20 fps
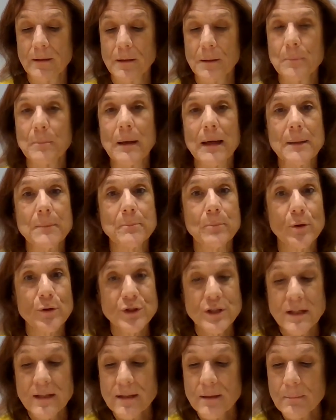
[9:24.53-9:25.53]
By
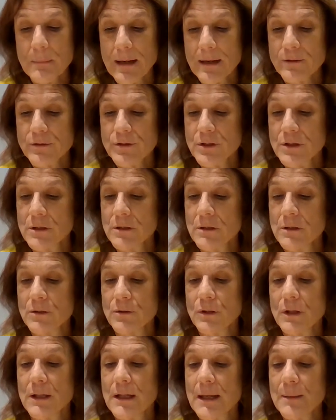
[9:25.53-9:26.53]
embodying the mountain, you
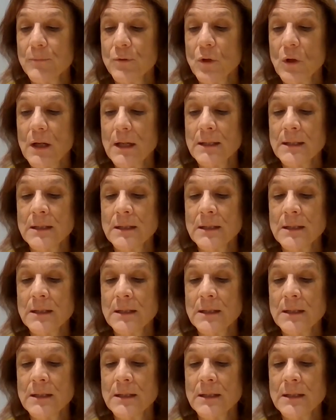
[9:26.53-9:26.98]
can emulate